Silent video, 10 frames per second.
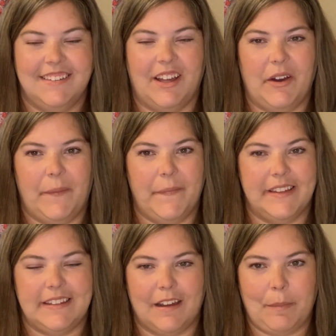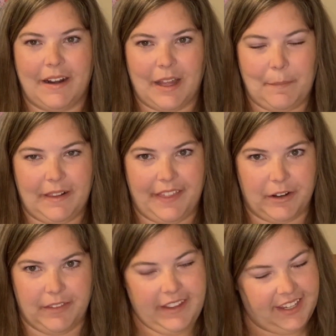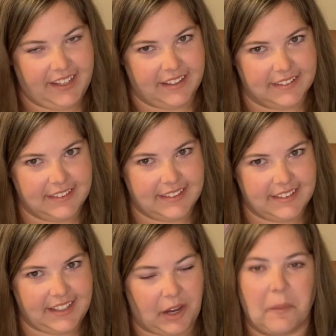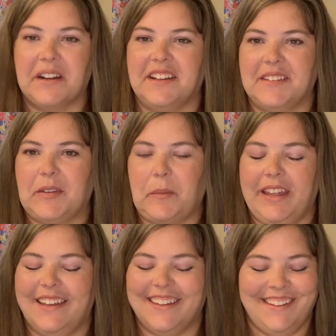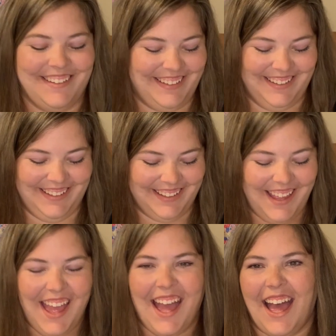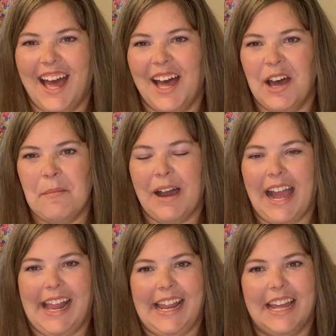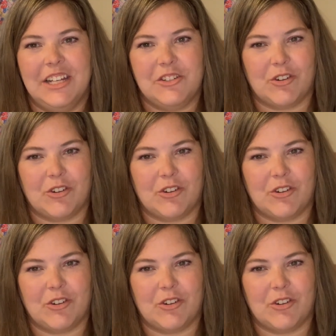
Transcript: so let's talk about a couple other things I worked on this week. I